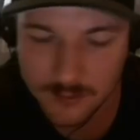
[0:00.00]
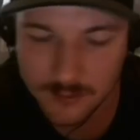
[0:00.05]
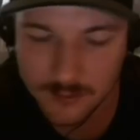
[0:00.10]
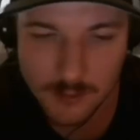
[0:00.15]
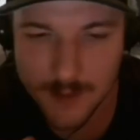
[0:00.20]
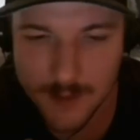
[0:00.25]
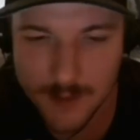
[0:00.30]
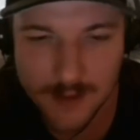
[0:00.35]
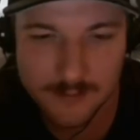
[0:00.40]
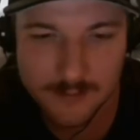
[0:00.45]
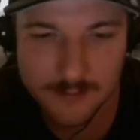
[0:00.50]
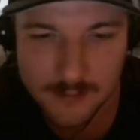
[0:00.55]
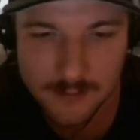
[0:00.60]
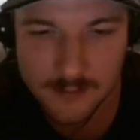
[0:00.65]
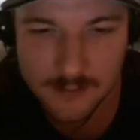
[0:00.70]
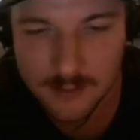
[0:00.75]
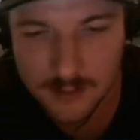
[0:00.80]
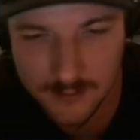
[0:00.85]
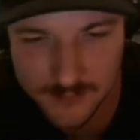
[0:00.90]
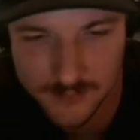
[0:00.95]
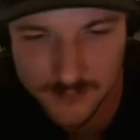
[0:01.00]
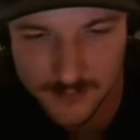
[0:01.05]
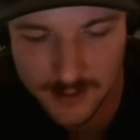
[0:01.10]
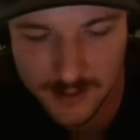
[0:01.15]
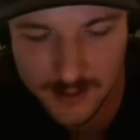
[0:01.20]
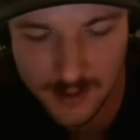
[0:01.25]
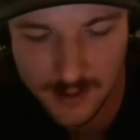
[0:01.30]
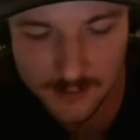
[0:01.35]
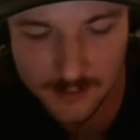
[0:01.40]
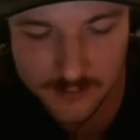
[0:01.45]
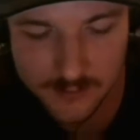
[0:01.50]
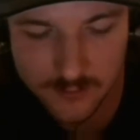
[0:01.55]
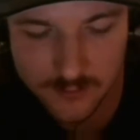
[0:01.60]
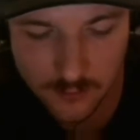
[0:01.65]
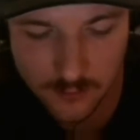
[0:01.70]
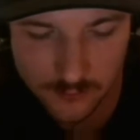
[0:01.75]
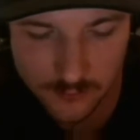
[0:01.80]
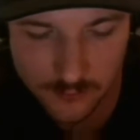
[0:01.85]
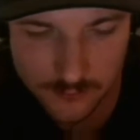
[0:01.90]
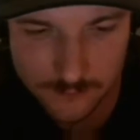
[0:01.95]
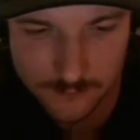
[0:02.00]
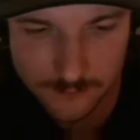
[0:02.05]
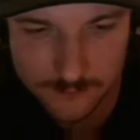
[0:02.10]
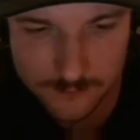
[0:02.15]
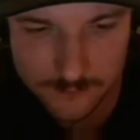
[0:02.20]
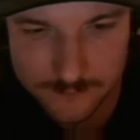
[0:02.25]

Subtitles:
and went back to listening to Alex Jones.